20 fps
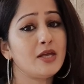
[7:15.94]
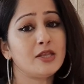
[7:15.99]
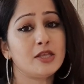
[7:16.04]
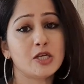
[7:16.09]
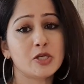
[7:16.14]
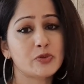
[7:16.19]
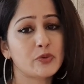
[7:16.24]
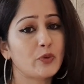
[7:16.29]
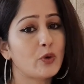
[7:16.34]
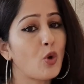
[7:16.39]

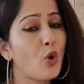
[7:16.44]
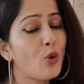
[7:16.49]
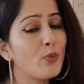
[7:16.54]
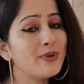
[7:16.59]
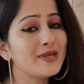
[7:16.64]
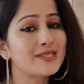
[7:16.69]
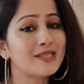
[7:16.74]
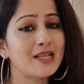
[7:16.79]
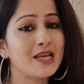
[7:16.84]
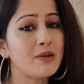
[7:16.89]
This will
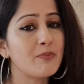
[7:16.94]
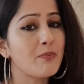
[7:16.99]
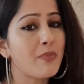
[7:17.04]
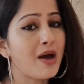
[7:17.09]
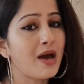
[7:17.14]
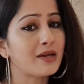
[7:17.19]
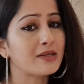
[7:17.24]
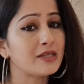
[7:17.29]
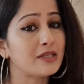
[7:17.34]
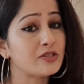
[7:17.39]
obviously
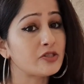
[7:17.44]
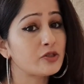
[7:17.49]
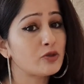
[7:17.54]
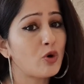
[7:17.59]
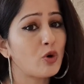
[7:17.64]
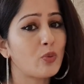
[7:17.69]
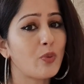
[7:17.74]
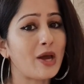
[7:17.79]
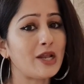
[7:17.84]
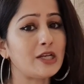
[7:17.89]
impact its
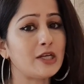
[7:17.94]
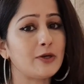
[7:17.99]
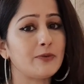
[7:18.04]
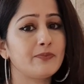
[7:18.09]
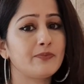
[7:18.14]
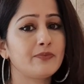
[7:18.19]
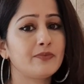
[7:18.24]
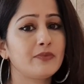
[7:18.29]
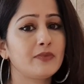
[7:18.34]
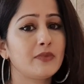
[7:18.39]
stock value.
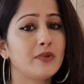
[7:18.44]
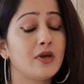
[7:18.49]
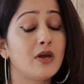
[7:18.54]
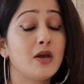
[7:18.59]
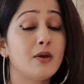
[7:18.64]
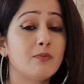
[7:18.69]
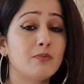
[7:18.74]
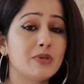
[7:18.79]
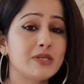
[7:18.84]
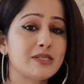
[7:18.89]

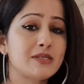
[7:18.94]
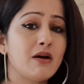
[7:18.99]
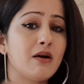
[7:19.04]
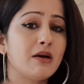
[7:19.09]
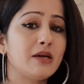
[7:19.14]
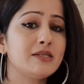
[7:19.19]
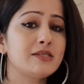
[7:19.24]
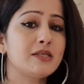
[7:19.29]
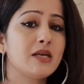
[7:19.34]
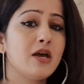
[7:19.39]

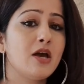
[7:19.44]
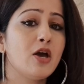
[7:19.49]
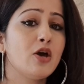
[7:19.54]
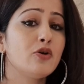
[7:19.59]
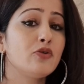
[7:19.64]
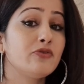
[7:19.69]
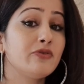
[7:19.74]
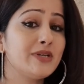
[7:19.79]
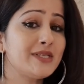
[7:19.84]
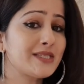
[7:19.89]
Besides,
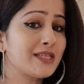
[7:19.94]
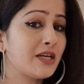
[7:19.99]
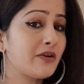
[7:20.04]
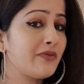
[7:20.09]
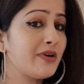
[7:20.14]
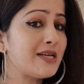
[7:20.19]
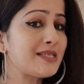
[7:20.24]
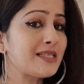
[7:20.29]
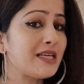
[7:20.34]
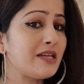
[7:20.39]

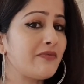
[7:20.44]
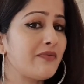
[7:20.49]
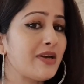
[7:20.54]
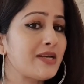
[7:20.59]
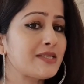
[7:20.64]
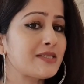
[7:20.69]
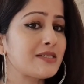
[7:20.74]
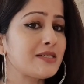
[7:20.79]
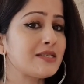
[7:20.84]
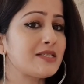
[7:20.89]
risk-averse
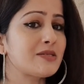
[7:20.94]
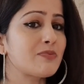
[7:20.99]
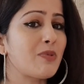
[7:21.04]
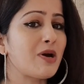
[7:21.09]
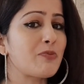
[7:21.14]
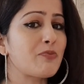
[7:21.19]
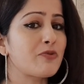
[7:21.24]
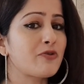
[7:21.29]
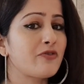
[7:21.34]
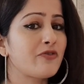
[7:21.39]
investors
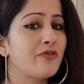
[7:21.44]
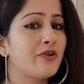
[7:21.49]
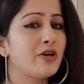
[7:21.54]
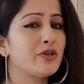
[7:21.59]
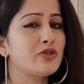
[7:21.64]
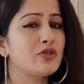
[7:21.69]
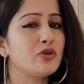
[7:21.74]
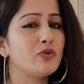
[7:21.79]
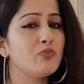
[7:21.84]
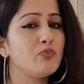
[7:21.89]
might
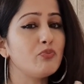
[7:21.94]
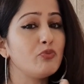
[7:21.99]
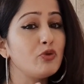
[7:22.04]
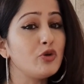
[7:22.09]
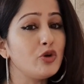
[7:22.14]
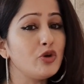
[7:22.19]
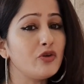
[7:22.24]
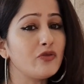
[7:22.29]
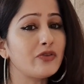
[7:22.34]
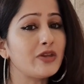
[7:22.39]
prefer to
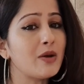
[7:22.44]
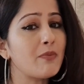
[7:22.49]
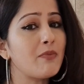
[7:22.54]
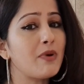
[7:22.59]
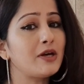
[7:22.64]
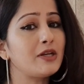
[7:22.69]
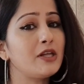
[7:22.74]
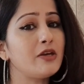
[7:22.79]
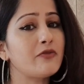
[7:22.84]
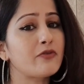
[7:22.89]
move their
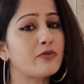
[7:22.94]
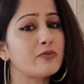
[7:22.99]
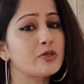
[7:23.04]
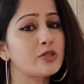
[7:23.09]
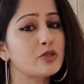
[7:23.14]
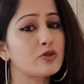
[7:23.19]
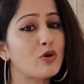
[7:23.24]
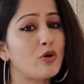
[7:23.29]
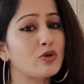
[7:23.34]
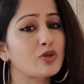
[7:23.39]
money from
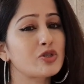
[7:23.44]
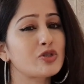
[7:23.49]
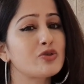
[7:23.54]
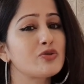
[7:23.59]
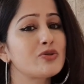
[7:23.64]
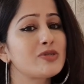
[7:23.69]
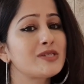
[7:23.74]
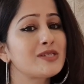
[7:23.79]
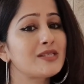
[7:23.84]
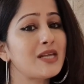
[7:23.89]
stocks
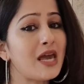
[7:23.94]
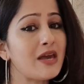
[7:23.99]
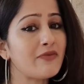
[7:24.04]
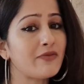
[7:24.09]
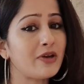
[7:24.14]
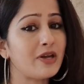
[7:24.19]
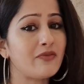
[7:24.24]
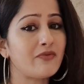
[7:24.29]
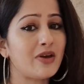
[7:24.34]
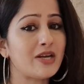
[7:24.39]
to
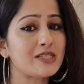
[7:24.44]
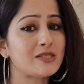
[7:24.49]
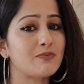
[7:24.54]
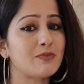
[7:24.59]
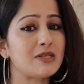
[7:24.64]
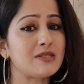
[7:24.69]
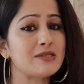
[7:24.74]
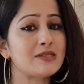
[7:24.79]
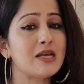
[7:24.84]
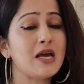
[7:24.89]
safer
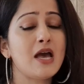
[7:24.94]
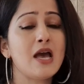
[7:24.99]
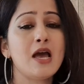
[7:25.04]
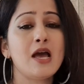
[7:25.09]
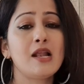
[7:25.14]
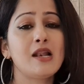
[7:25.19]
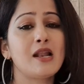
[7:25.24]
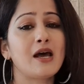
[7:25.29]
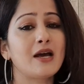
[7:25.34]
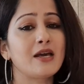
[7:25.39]
investments
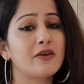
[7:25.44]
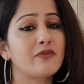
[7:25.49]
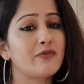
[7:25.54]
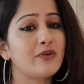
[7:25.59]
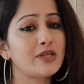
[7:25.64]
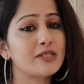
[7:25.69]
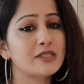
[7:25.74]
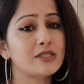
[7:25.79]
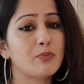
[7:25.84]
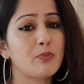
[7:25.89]
like
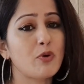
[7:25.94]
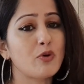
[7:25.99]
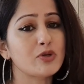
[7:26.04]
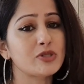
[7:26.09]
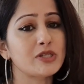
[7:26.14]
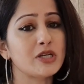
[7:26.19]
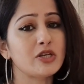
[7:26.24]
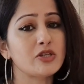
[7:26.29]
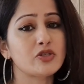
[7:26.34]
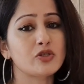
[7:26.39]
fixed
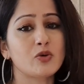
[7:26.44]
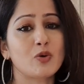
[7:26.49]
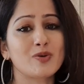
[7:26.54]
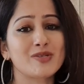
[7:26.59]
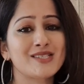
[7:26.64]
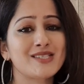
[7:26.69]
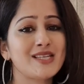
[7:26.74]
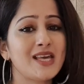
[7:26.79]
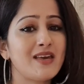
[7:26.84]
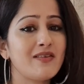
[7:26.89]
deposits or
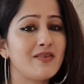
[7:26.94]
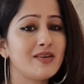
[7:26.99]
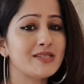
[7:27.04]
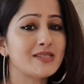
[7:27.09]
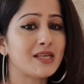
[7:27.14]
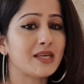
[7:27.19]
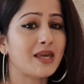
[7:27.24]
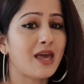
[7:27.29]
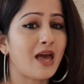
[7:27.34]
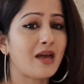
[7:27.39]

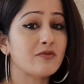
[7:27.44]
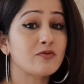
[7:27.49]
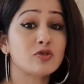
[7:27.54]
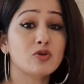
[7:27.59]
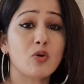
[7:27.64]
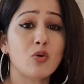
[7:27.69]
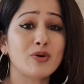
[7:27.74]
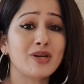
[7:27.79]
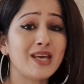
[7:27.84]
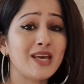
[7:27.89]
savings
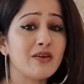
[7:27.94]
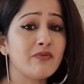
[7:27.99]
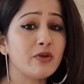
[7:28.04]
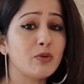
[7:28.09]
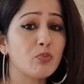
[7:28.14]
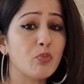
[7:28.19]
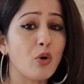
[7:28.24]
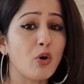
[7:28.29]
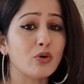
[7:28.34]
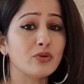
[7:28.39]
accounts or
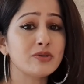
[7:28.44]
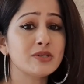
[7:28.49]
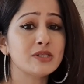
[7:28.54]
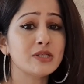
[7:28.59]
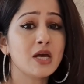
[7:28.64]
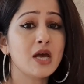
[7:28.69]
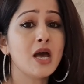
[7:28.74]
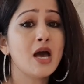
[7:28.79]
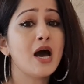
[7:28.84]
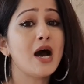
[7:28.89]
even bonds,
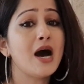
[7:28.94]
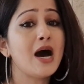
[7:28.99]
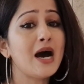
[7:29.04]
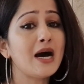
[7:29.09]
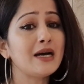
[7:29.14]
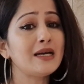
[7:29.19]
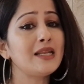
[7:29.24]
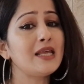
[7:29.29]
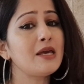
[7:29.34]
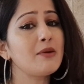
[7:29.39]

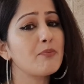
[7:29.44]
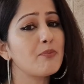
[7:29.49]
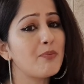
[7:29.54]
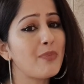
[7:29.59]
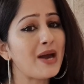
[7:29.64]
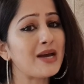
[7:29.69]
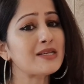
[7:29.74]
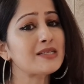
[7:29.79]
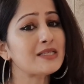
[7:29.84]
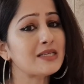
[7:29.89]
earning
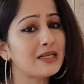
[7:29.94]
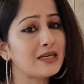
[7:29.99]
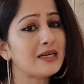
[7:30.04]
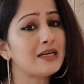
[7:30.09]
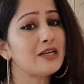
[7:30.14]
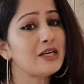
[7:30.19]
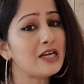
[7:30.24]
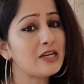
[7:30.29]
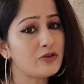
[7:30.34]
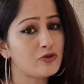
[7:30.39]
better
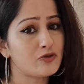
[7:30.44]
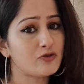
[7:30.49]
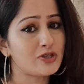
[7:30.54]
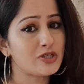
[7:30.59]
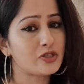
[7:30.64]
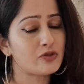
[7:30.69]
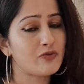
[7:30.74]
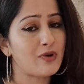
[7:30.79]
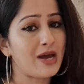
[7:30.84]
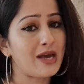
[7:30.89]

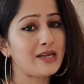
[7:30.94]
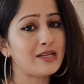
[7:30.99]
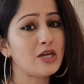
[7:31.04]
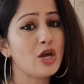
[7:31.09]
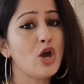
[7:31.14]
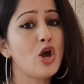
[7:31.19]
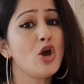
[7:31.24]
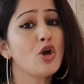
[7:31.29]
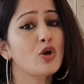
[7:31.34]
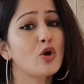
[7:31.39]
interest rate,
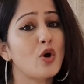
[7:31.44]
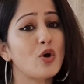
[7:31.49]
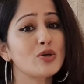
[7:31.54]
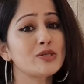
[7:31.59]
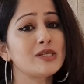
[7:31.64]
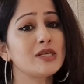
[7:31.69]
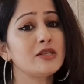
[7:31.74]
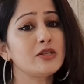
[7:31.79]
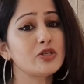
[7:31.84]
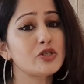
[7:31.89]

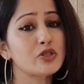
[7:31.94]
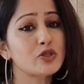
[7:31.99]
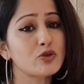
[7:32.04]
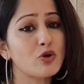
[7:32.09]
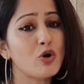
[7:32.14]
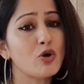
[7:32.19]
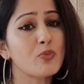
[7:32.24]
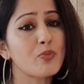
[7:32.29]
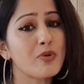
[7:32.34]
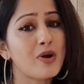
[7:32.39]
causing the
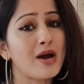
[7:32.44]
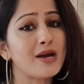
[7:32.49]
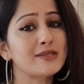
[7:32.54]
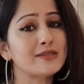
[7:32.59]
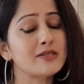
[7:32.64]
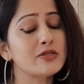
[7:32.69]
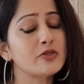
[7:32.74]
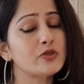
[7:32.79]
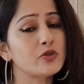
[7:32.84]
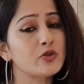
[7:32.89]
stock
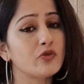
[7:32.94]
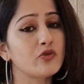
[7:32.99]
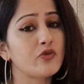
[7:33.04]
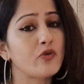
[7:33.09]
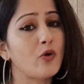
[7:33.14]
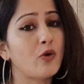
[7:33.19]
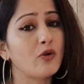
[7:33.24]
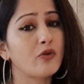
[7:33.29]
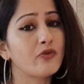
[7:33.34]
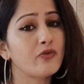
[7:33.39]
prices to
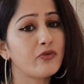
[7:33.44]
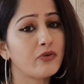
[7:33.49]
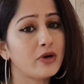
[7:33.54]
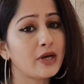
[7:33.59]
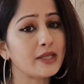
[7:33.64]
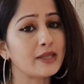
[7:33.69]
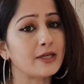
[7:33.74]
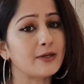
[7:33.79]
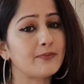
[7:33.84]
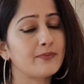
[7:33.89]
fall
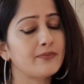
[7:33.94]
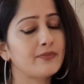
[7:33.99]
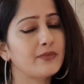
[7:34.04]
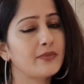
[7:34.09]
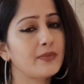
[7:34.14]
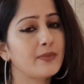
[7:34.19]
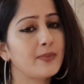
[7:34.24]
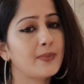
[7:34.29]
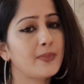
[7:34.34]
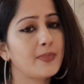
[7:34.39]
further.
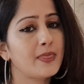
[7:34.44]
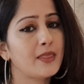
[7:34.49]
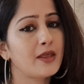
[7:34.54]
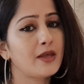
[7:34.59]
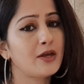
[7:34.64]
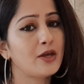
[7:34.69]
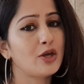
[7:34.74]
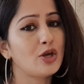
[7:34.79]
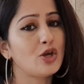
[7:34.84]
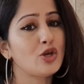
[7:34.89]

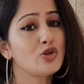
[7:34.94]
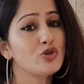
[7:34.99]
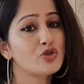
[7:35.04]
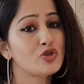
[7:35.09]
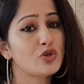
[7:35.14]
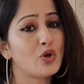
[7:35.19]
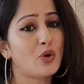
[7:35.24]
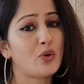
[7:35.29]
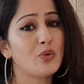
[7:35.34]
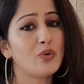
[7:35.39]

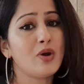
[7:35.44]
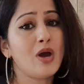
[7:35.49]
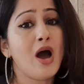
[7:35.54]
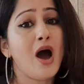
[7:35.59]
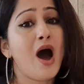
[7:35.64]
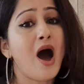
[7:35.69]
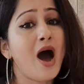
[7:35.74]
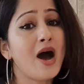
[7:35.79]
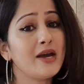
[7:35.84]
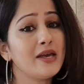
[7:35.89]
So,
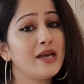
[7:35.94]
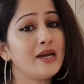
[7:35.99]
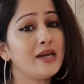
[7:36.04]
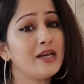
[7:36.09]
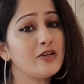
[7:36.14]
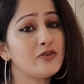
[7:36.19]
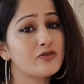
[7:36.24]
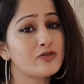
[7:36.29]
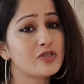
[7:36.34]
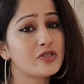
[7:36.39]
higher
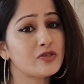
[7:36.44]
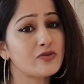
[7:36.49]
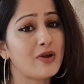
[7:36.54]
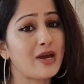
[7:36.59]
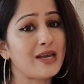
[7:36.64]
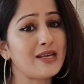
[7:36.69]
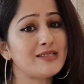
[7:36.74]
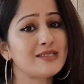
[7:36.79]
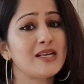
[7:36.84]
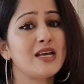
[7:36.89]
interest
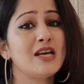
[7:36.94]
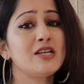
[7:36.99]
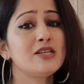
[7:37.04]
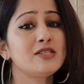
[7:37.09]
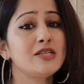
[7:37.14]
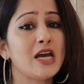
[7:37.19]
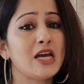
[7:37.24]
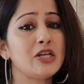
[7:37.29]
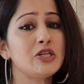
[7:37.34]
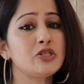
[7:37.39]
rates
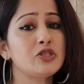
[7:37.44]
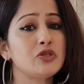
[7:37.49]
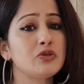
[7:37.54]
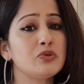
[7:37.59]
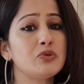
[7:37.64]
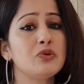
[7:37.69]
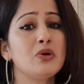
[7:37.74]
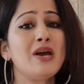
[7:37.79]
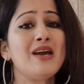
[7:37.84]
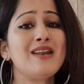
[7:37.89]
tend
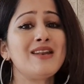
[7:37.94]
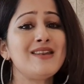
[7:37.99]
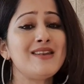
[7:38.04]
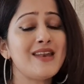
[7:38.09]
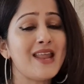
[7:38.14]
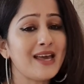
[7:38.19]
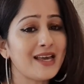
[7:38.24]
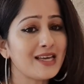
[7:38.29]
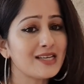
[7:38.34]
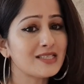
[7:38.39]
to
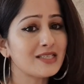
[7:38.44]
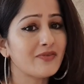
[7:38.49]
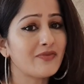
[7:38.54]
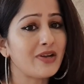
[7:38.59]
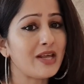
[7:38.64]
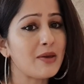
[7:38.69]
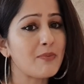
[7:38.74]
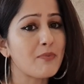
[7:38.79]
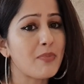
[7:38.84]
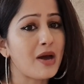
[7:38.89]

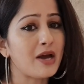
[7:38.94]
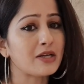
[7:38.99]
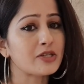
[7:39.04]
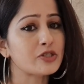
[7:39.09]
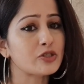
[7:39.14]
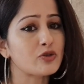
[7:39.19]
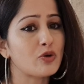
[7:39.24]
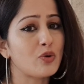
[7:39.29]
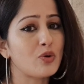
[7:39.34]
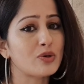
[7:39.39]
negatively impact
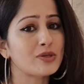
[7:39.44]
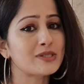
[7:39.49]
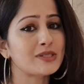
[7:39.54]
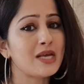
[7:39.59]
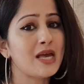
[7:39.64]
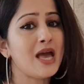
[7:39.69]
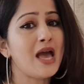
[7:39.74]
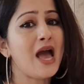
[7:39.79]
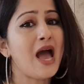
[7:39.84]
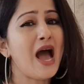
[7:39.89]
stocks,
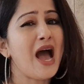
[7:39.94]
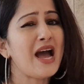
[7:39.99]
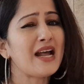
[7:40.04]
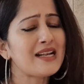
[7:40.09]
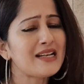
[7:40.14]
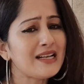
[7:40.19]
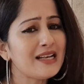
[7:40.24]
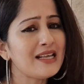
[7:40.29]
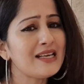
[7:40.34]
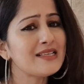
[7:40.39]

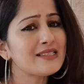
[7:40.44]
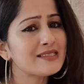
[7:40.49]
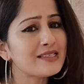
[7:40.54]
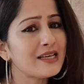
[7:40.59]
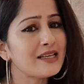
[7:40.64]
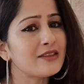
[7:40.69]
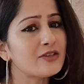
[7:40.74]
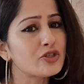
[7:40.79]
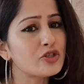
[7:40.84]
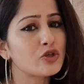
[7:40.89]
at least
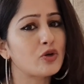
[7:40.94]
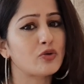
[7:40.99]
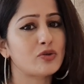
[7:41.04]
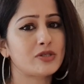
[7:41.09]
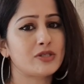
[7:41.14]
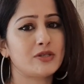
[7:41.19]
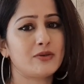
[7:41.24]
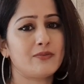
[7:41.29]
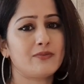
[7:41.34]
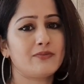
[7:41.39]
in the
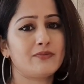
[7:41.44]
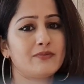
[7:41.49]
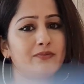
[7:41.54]
short term.